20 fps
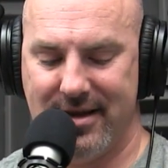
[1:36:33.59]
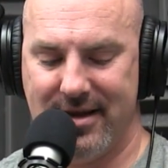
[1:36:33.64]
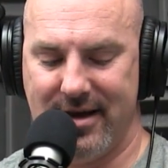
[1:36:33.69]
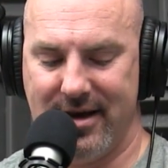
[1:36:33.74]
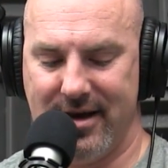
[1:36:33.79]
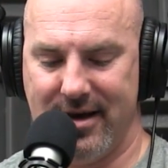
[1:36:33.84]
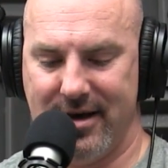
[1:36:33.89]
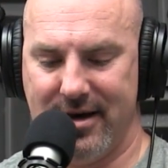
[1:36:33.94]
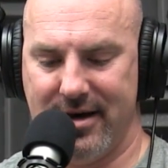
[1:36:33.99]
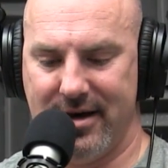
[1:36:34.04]

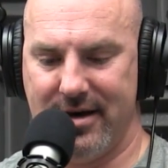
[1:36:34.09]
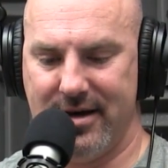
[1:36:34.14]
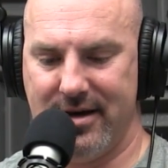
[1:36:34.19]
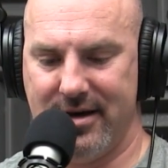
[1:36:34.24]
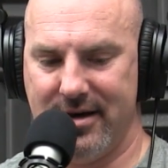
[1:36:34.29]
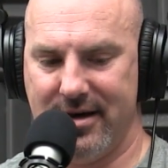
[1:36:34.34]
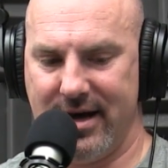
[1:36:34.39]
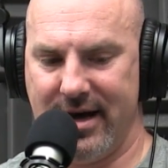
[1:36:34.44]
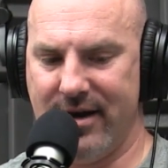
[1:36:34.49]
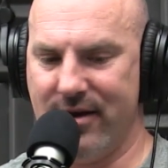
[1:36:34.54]

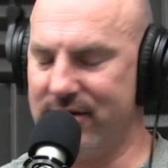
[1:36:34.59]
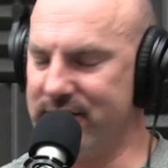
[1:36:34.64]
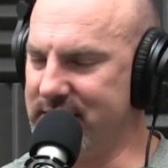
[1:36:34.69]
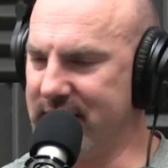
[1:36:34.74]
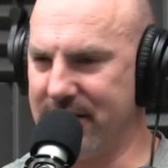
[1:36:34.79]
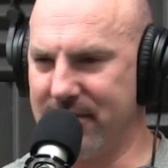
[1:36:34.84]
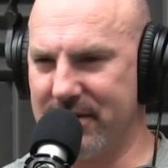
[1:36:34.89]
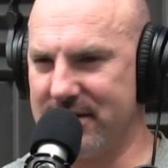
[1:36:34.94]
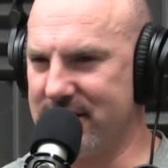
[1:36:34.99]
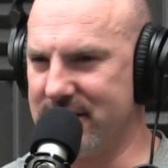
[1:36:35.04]
Uh, I don't
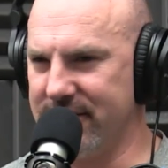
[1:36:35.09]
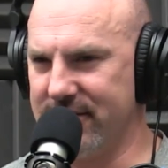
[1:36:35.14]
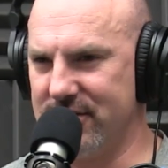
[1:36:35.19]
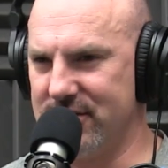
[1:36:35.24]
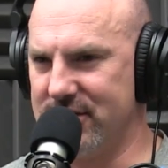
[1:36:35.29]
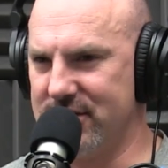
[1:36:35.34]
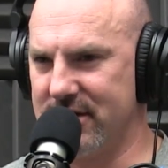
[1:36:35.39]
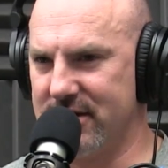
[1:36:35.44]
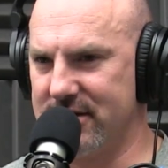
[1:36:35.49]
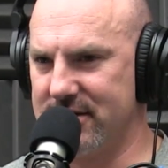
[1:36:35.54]
take myself too
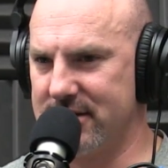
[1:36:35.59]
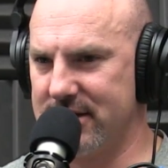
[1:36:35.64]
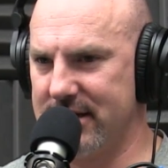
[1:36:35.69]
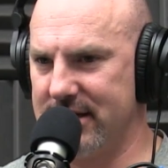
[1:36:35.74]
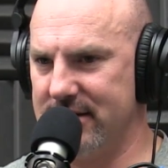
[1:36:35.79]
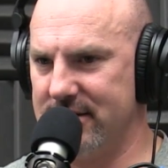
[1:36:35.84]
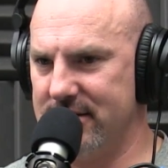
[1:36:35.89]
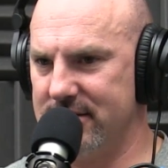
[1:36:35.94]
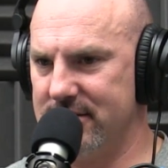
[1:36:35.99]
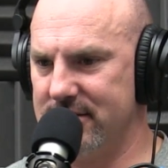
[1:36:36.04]
seriously.